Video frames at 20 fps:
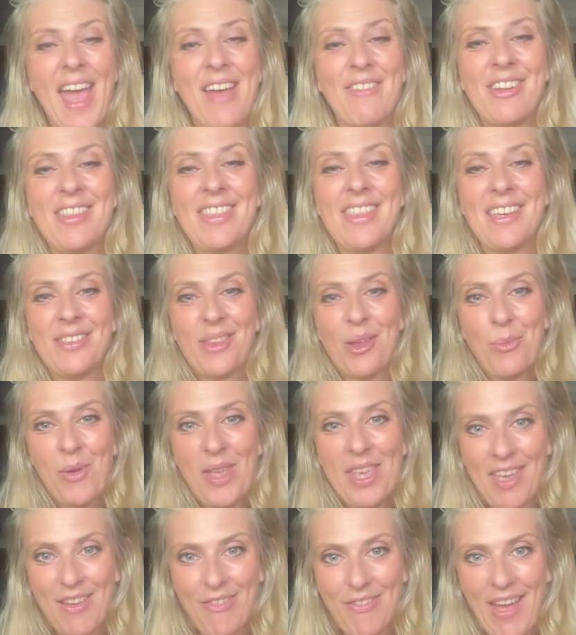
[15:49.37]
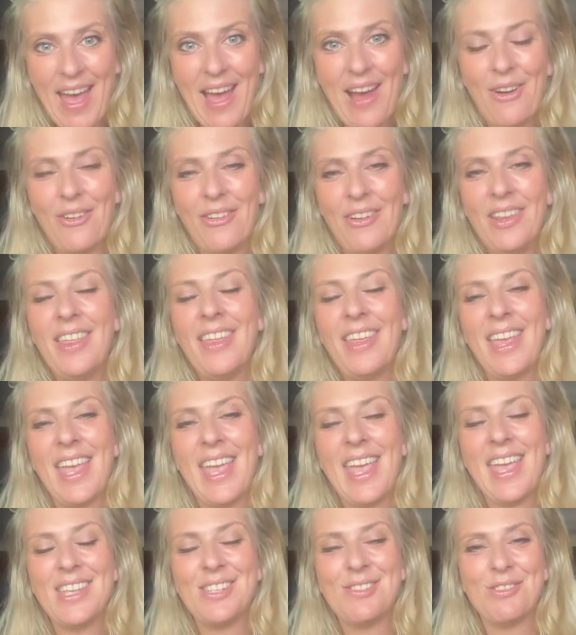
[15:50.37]
Everything that we give out
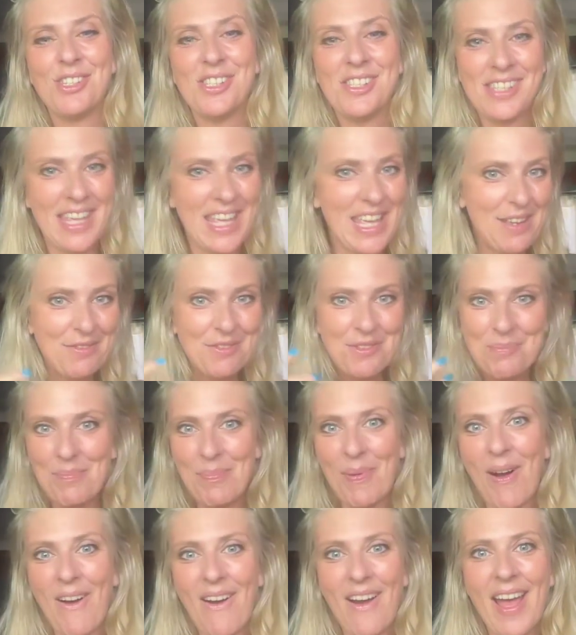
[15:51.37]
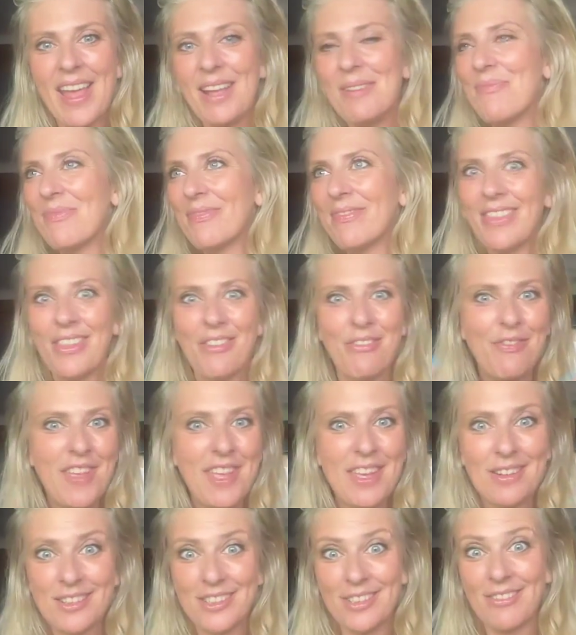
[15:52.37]
is received by the
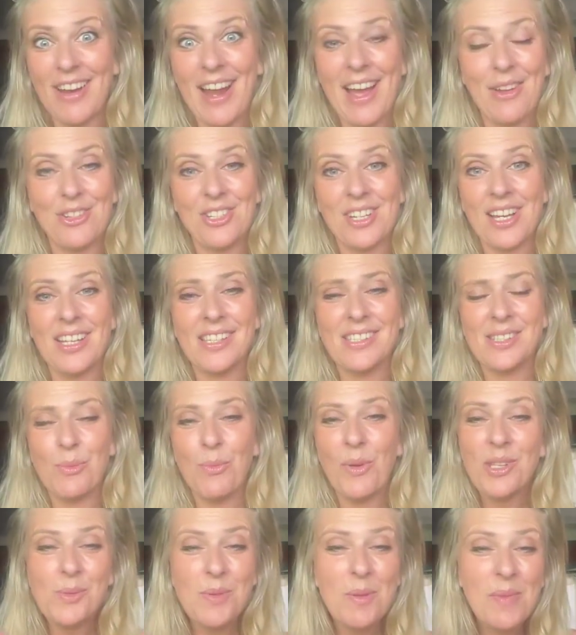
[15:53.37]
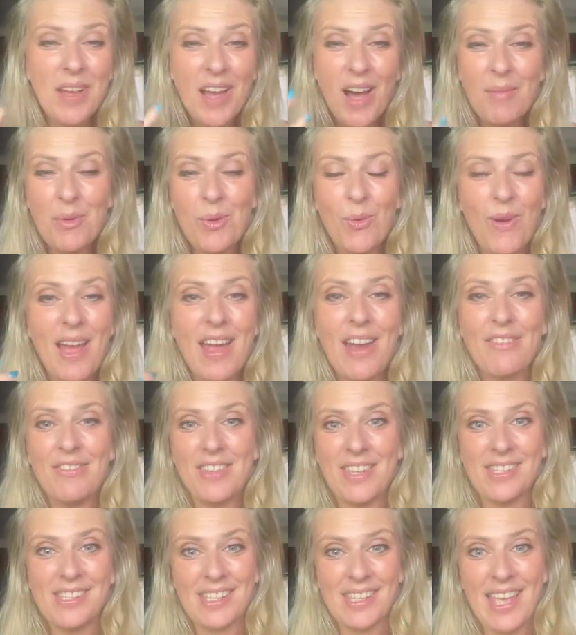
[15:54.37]
field around us. So once we become aware of
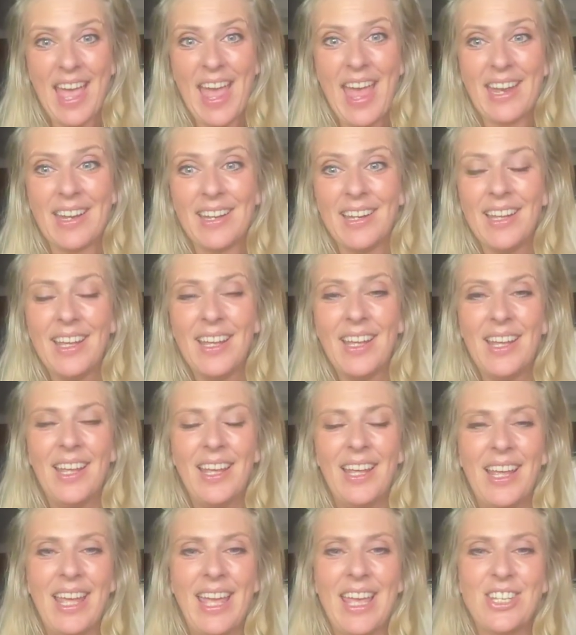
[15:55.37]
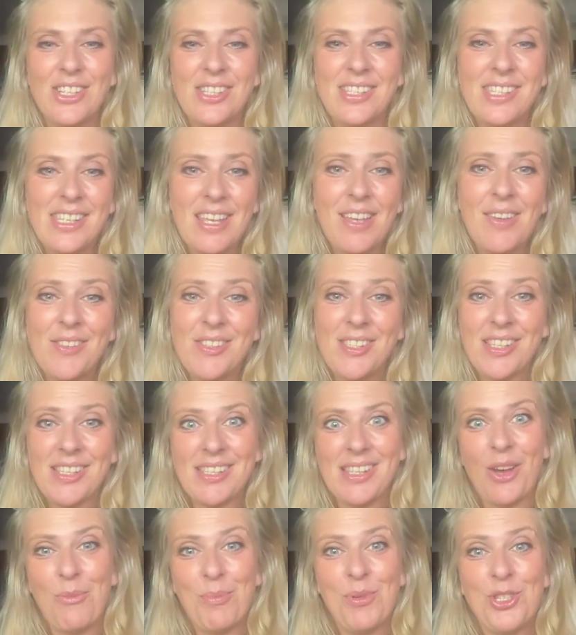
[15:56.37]
this again, it just gives
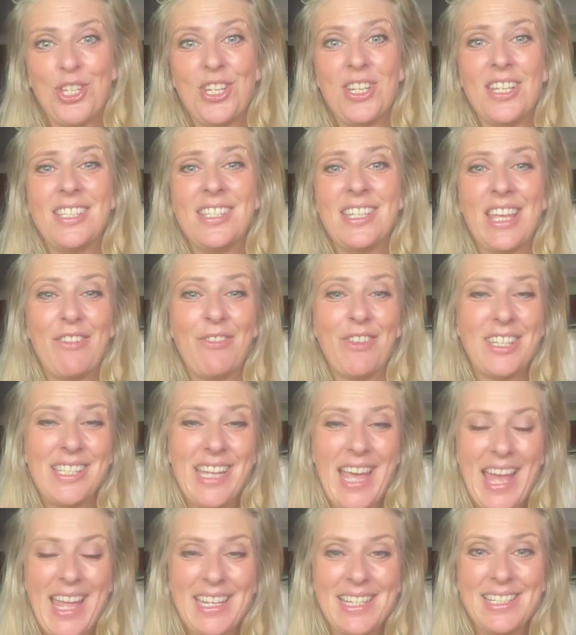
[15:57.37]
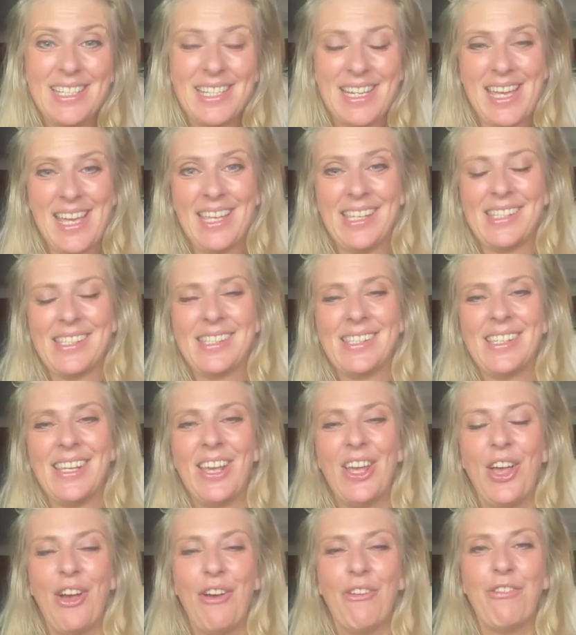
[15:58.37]
us the opportunity for tenderness,
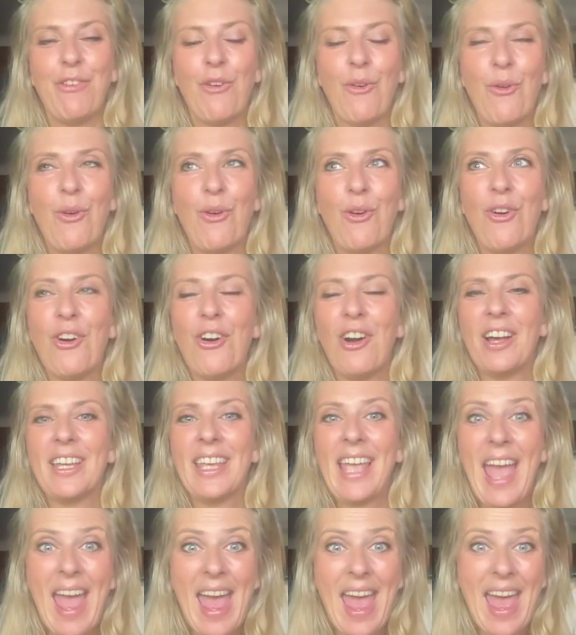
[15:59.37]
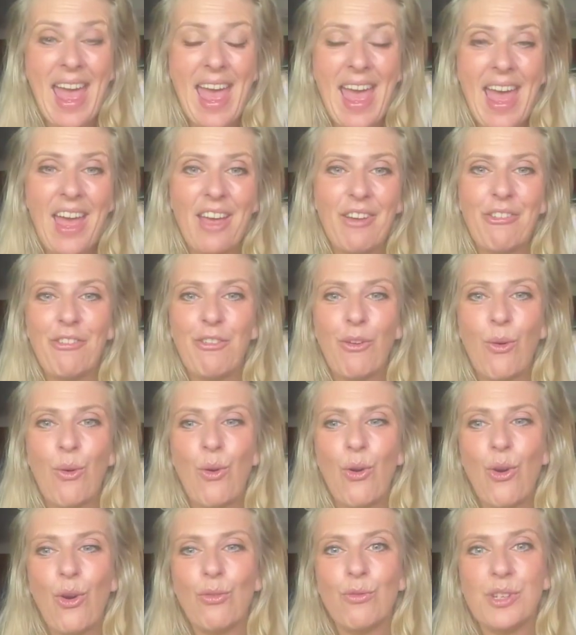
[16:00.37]
for care,
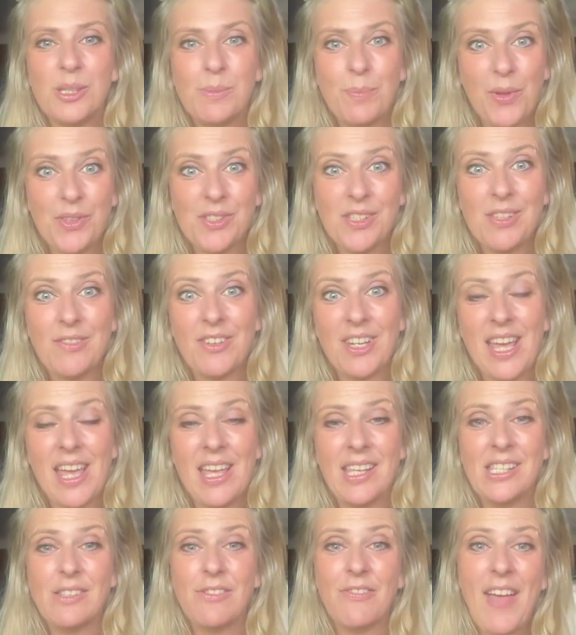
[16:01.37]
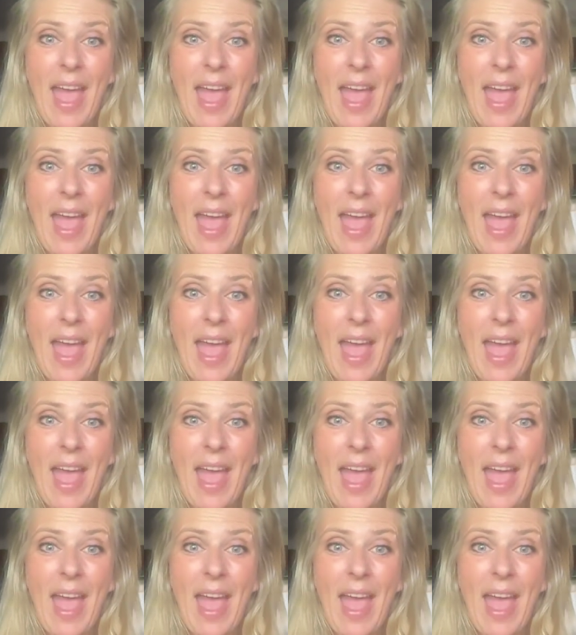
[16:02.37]
for responsiveness,